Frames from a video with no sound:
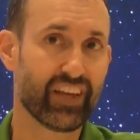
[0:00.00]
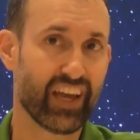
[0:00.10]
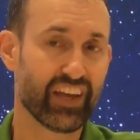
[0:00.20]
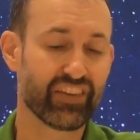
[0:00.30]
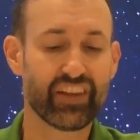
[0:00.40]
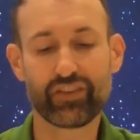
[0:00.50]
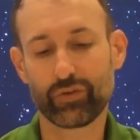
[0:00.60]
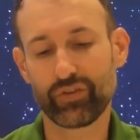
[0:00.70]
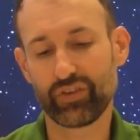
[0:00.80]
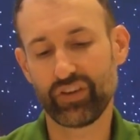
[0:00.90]
And then
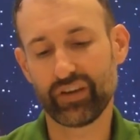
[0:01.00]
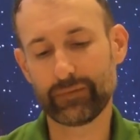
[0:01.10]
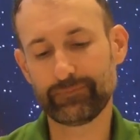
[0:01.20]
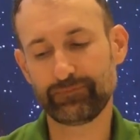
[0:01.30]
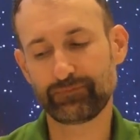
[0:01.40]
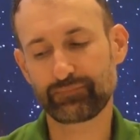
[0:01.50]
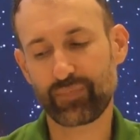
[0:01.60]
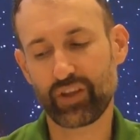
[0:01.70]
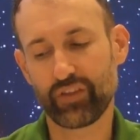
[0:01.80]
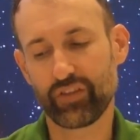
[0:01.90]

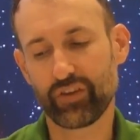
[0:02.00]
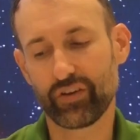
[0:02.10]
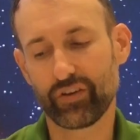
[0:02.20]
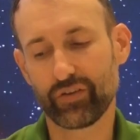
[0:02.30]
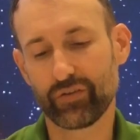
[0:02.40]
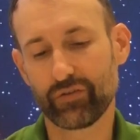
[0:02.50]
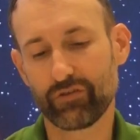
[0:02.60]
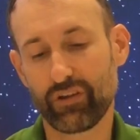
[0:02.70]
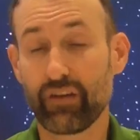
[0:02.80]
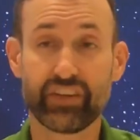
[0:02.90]
the
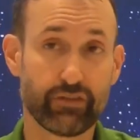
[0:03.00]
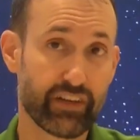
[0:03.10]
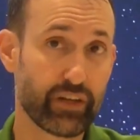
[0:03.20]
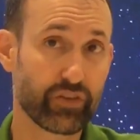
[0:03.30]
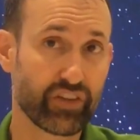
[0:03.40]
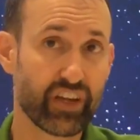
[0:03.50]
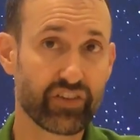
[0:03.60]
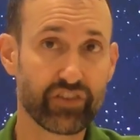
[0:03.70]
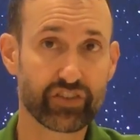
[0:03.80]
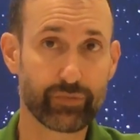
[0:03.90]
gravity and radio
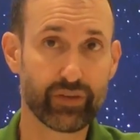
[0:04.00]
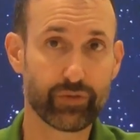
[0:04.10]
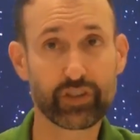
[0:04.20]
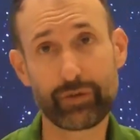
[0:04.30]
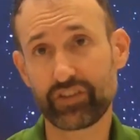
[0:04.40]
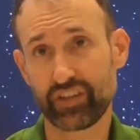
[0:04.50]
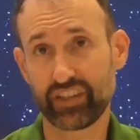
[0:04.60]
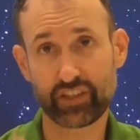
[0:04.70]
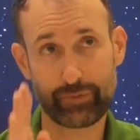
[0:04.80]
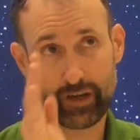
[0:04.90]
science instrument, which is basically an
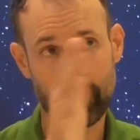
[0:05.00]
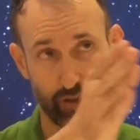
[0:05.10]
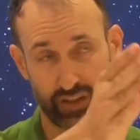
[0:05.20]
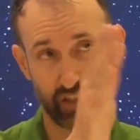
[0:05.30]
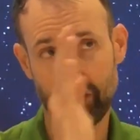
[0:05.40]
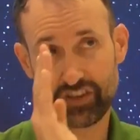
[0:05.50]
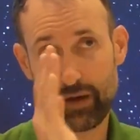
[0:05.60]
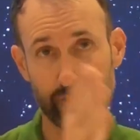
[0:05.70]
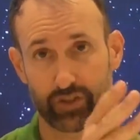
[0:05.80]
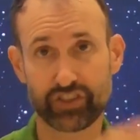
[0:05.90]
experiment looking at the
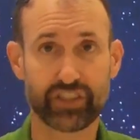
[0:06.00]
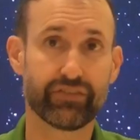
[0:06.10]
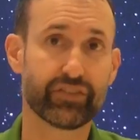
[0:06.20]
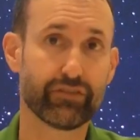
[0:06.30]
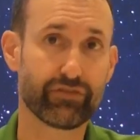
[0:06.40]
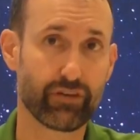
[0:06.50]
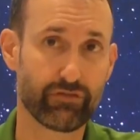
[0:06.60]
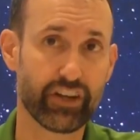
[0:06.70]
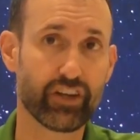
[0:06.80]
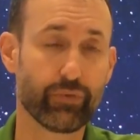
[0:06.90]
Doppler shift of
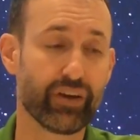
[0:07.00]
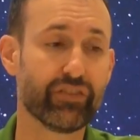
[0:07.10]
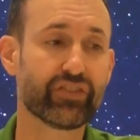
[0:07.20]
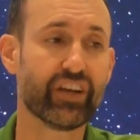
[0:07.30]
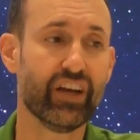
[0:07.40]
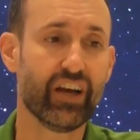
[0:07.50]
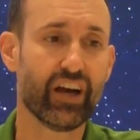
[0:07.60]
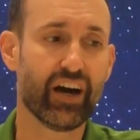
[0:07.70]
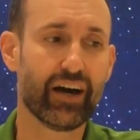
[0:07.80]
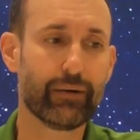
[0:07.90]
radio waves,
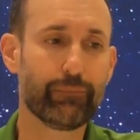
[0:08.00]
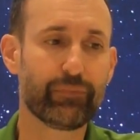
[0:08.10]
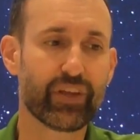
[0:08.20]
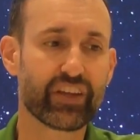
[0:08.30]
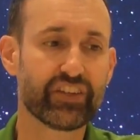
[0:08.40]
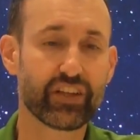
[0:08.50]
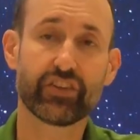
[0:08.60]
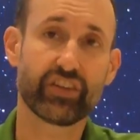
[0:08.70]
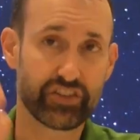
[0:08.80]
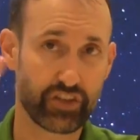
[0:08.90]
can tell
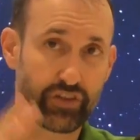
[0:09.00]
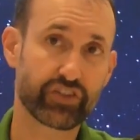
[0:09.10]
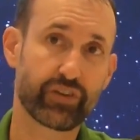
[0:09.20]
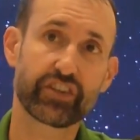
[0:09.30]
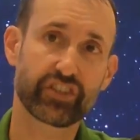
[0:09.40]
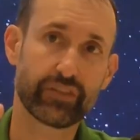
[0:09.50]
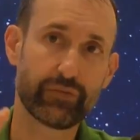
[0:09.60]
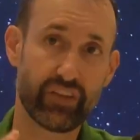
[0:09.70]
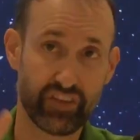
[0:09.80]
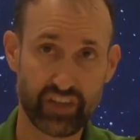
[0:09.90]
us the interior structure
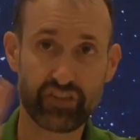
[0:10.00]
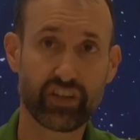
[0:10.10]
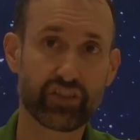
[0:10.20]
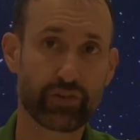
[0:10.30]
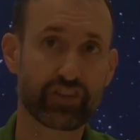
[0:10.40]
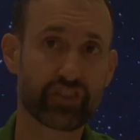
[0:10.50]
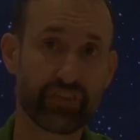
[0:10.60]
and the density structure.